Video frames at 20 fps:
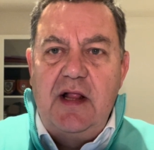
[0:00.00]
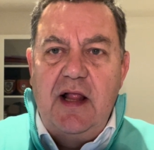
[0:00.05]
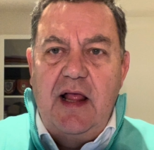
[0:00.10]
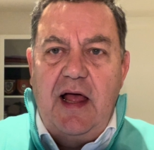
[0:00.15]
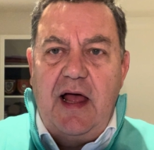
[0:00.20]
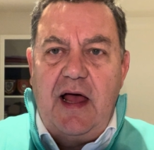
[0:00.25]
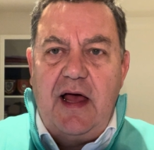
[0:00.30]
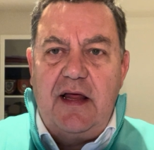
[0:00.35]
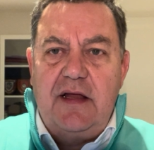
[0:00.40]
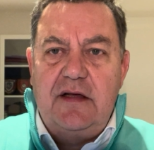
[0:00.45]

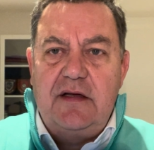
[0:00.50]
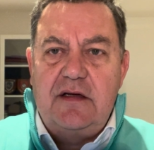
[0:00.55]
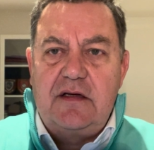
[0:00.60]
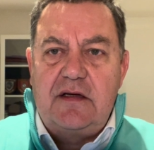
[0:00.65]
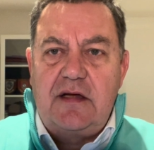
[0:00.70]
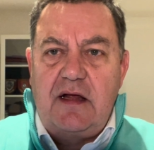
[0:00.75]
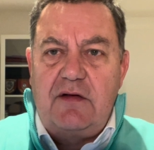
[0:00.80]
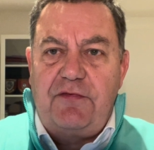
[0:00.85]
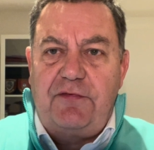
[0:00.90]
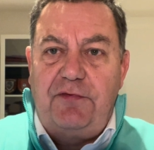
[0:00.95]

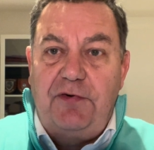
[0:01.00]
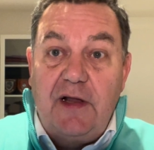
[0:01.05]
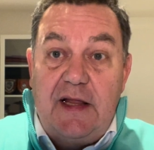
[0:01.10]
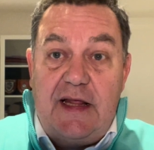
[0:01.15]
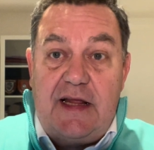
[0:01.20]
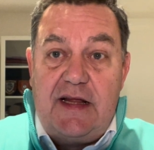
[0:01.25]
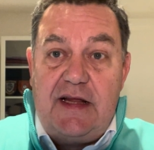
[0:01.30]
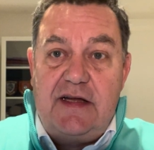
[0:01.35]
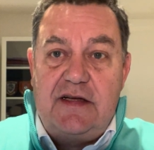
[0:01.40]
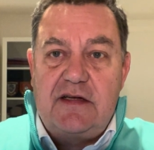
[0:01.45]
and
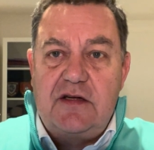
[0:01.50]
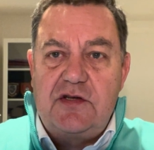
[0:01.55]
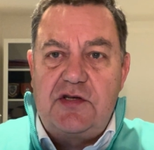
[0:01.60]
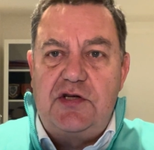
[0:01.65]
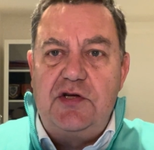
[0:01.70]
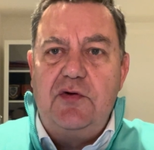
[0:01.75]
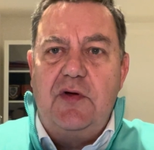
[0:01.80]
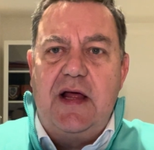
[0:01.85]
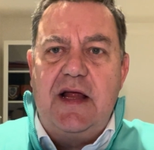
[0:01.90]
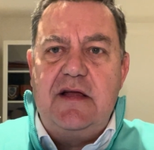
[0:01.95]
fled
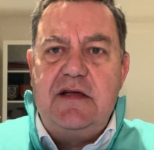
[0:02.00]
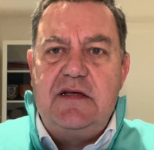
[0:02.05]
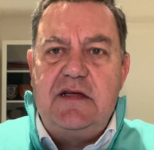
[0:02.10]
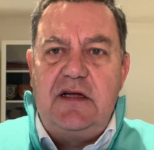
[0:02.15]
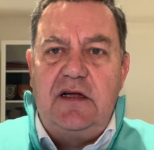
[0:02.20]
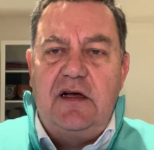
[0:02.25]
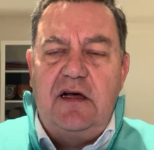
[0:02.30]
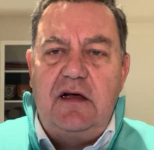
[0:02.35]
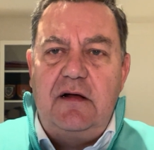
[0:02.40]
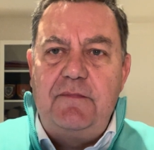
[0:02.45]
to
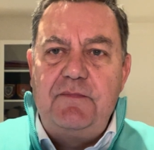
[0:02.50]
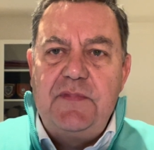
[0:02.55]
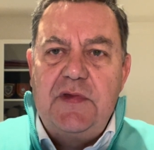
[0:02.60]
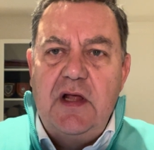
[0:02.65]
India